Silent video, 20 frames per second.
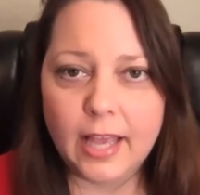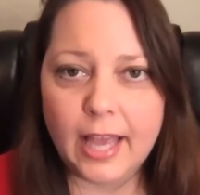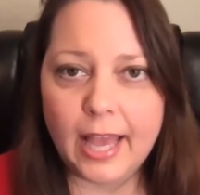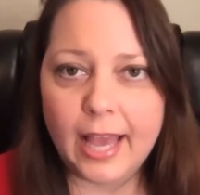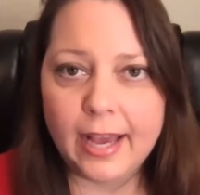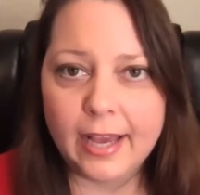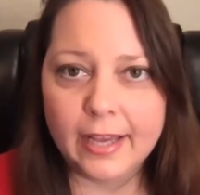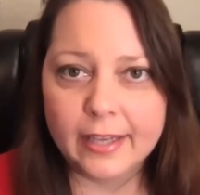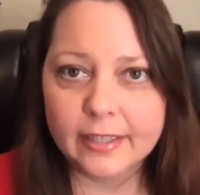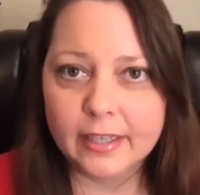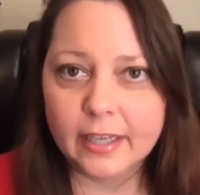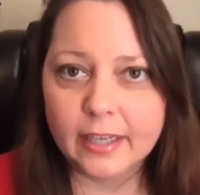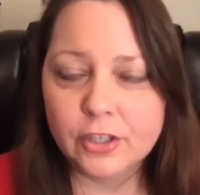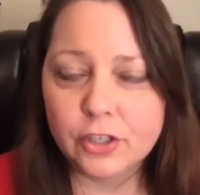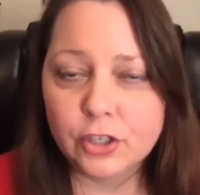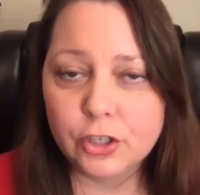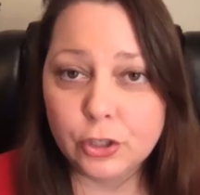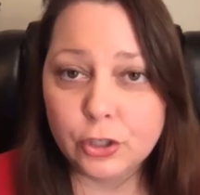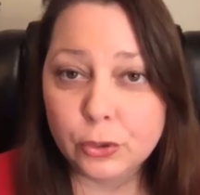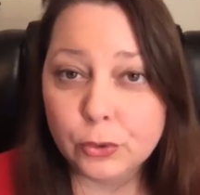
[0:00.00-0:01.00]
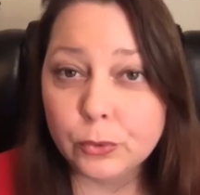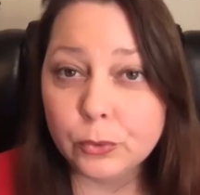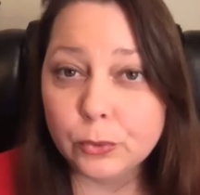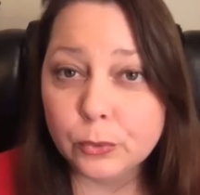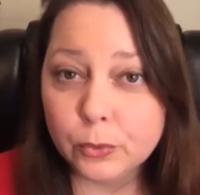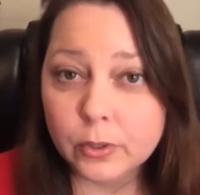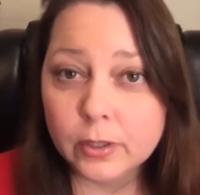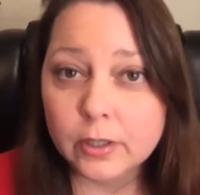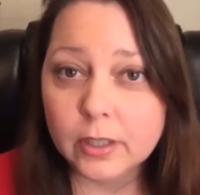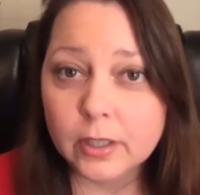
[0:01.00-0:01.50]
at a
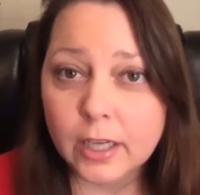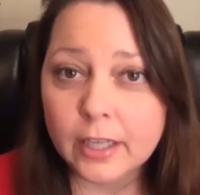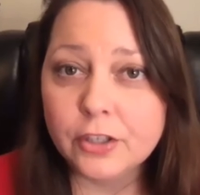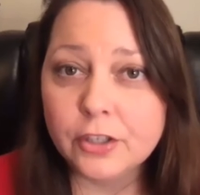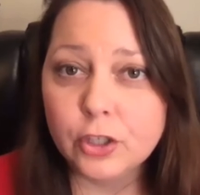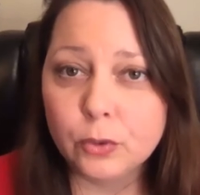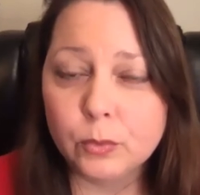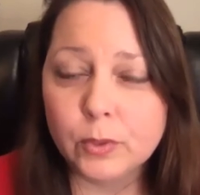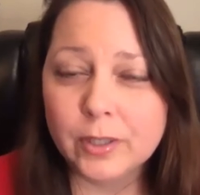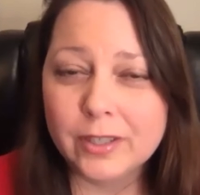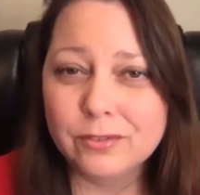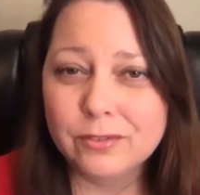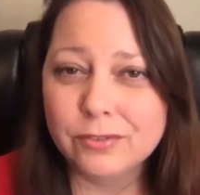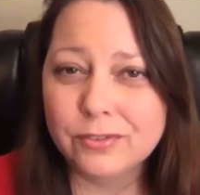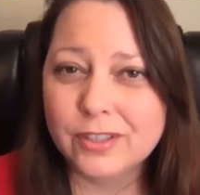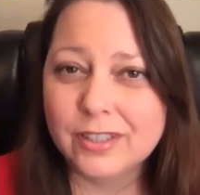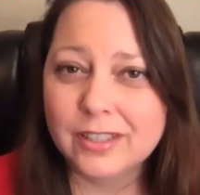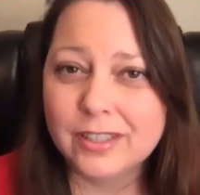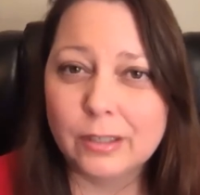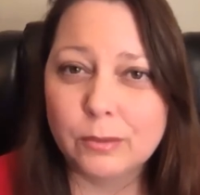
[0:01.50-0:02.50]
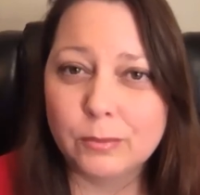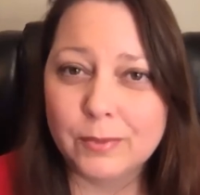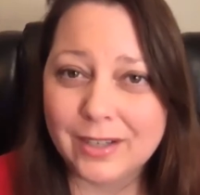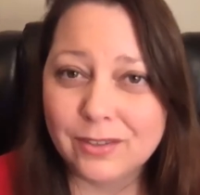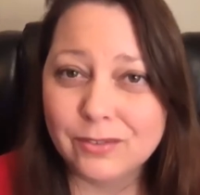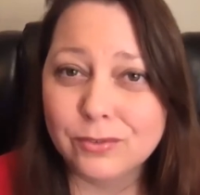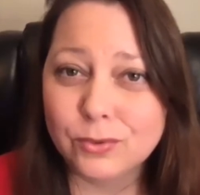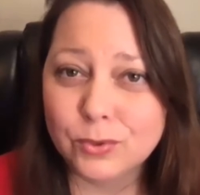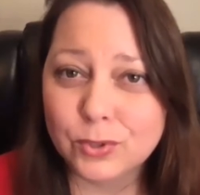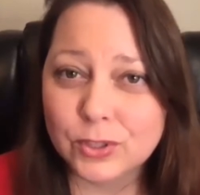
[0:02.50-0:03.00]
new one for
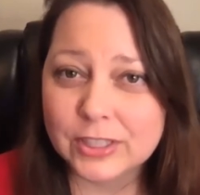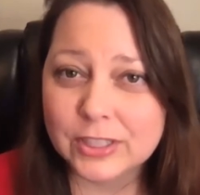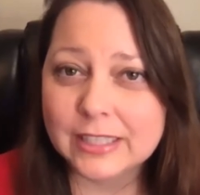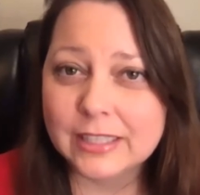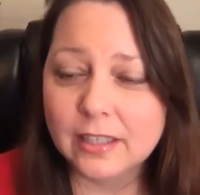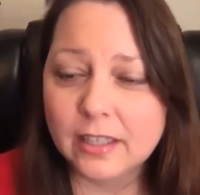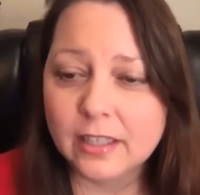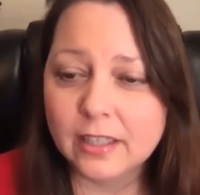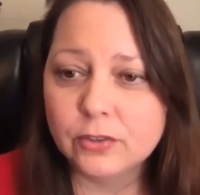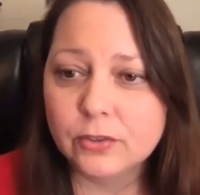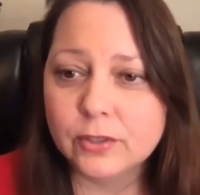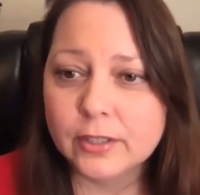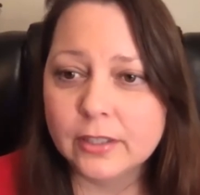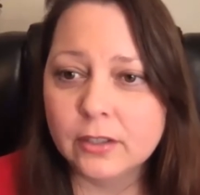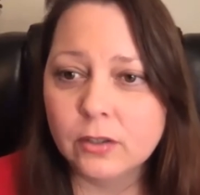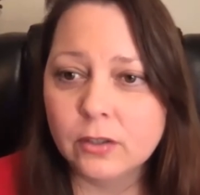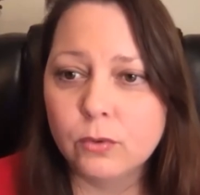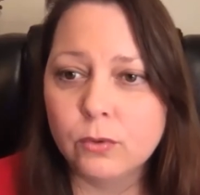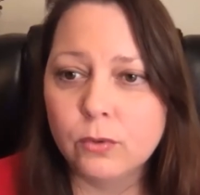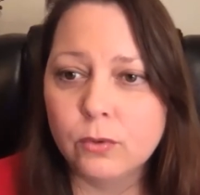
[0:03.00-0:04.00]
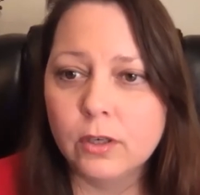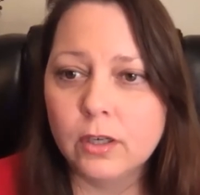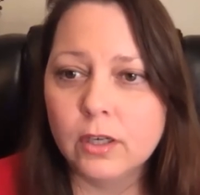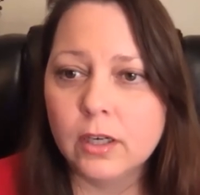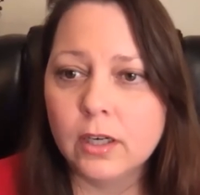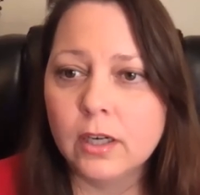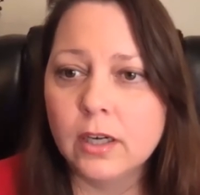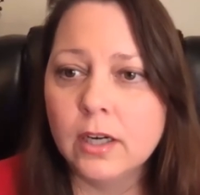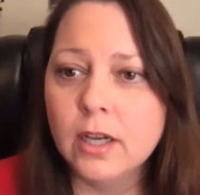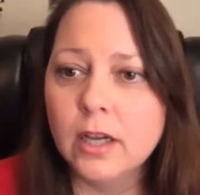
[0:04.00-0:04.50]
around 1400
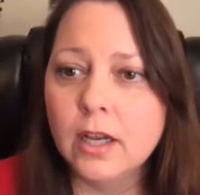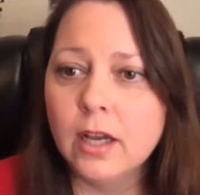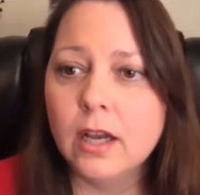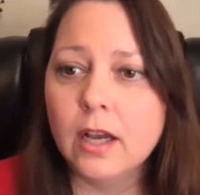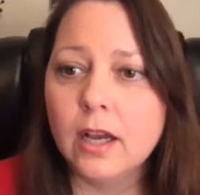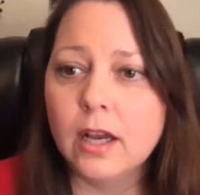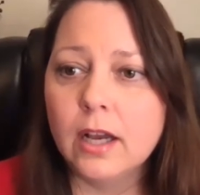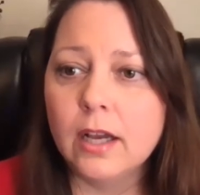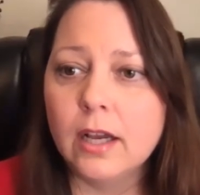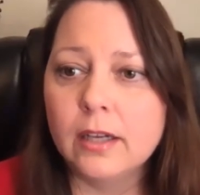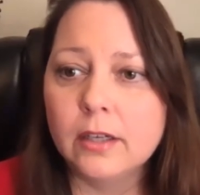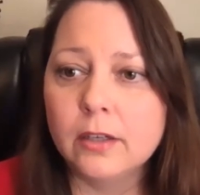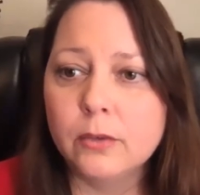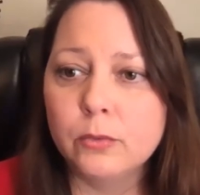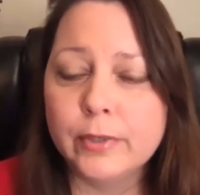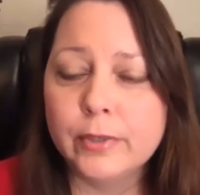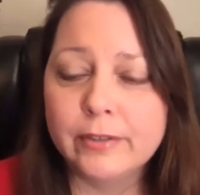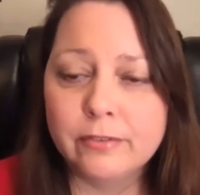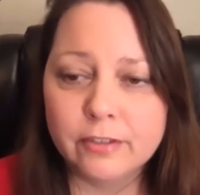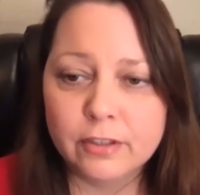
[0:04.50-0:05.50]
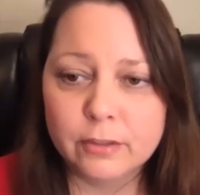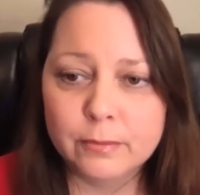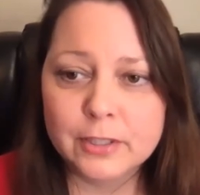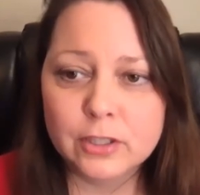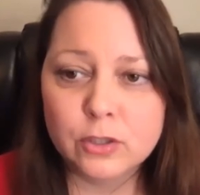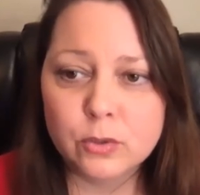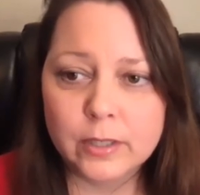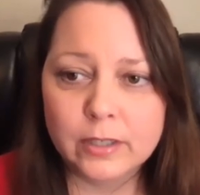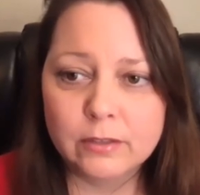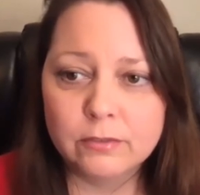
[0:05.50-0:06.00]
or a
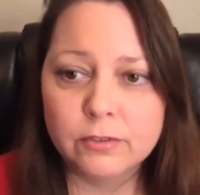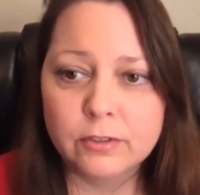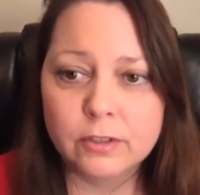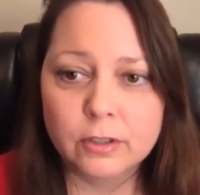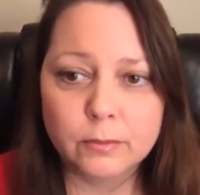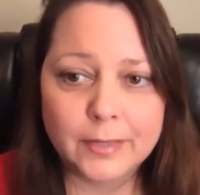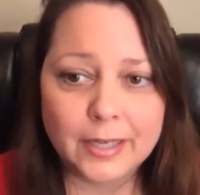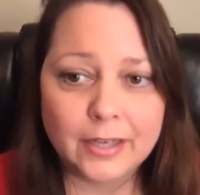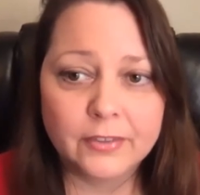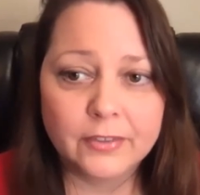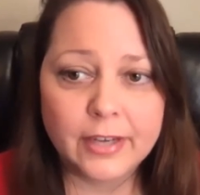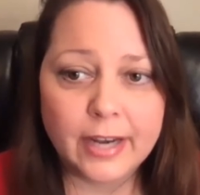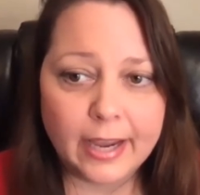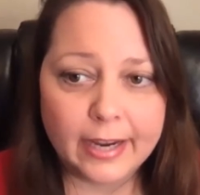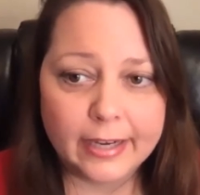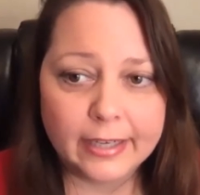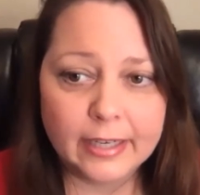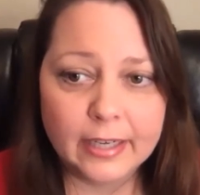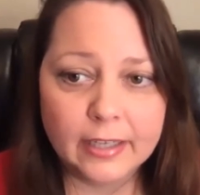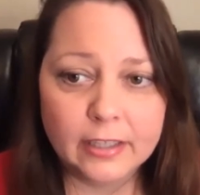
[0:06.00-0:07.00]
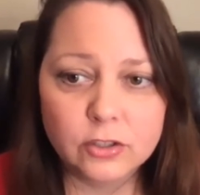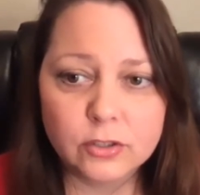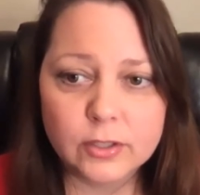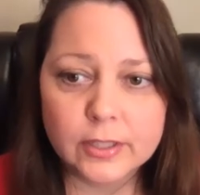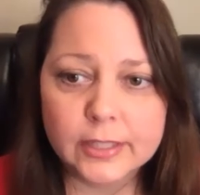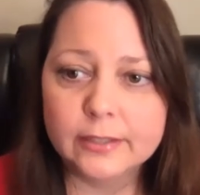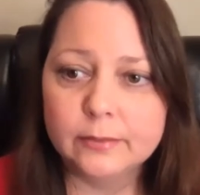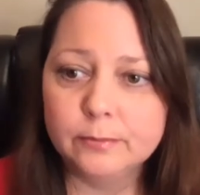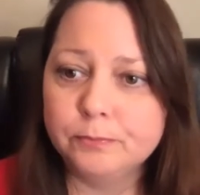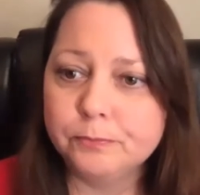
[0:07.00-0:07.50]
refurbished one for around
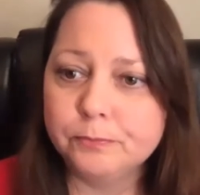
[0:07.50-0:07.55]
900.